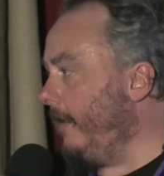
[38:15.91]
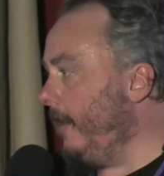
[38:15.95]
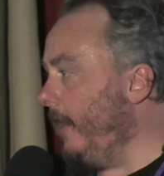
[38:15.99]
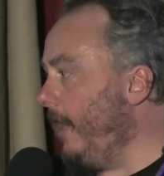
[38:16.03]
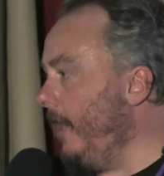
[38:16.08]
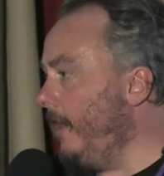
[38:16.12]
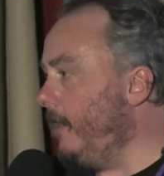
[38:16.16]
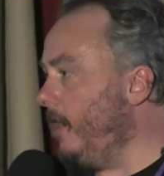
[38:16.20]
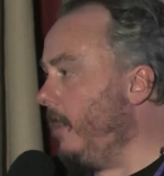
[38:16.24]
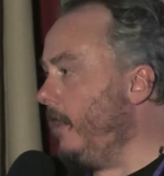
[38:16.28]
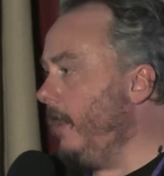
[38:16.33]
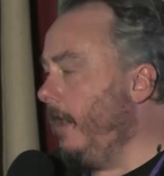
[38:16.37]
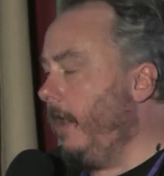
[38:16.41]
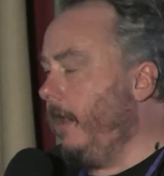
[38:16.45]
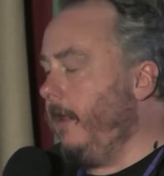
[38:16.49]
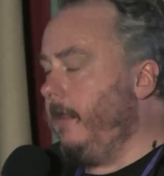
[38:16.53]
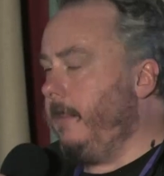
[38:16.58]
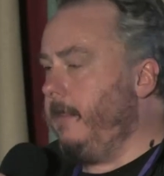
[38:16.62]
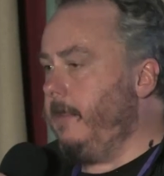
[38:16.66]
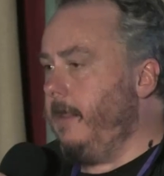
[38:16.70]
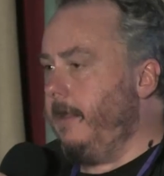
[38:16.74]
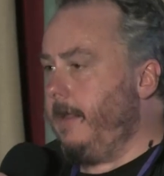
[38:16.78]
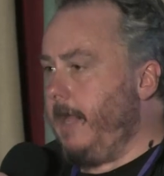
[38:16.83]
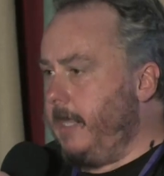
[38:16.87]
Either the
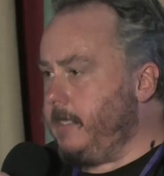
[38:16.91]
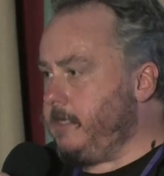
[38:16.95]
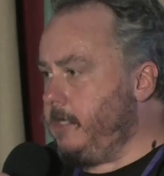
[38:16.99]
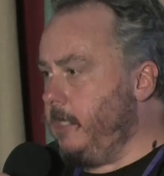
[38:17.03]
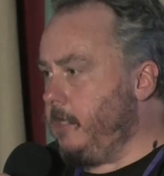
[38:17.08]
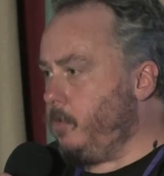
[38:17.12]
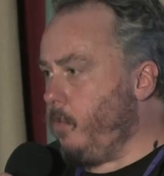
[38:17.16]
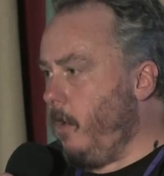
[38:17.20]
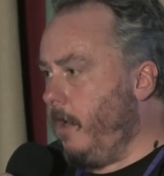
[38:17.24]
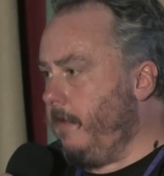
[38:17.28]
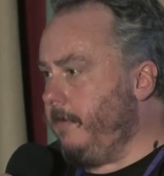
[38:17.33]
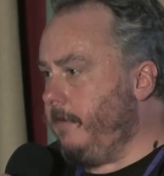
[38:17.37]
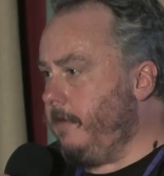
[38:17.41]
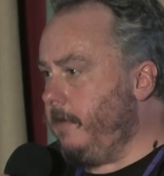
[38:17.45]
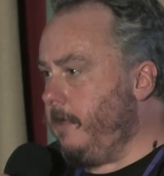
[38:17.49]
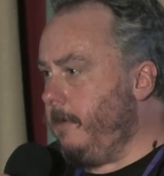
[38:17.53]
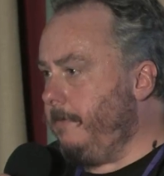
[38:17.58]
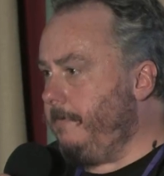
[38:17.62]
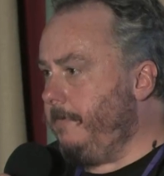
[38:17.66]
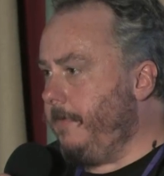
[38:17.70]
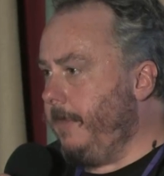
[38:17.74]
Nazis wanted them,